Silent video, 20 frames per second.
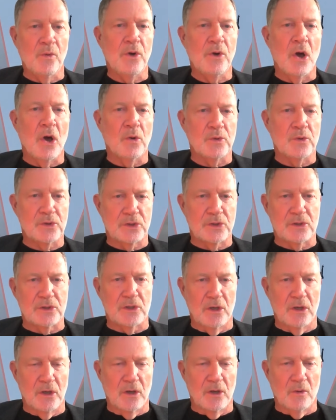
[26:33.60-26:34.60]

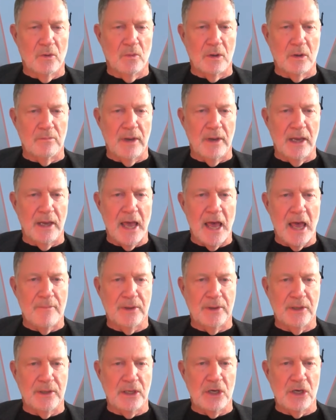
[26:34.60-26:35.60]
knows what may
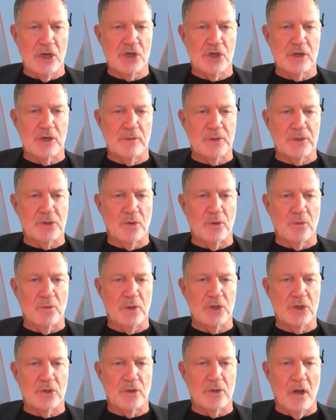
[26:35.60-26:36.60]
happen in Egypt, so
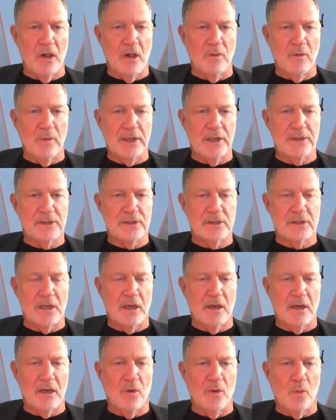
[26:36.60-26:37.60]
we should always
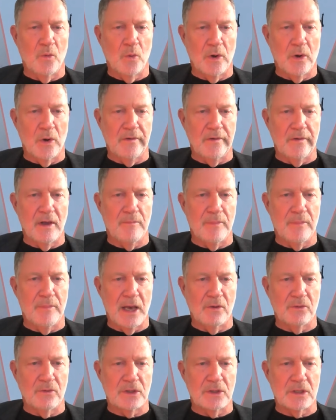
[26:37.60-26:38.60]
worry
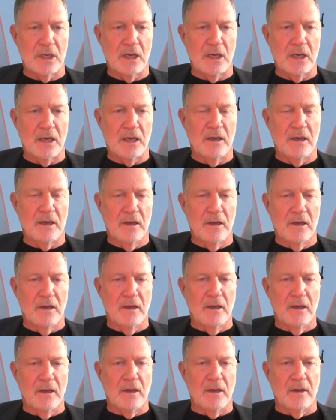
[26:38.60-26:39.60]
about
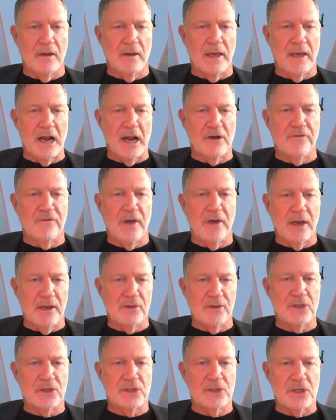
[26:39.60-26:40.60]

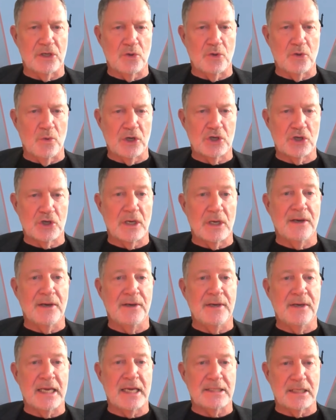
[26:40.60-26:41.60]
aggravating the situation
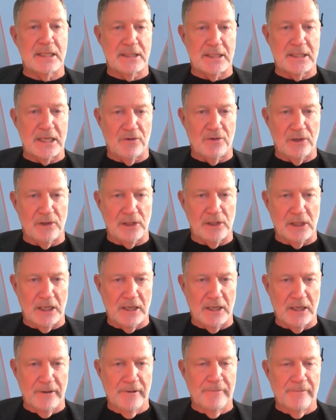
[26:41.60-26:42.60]
unnecessarily.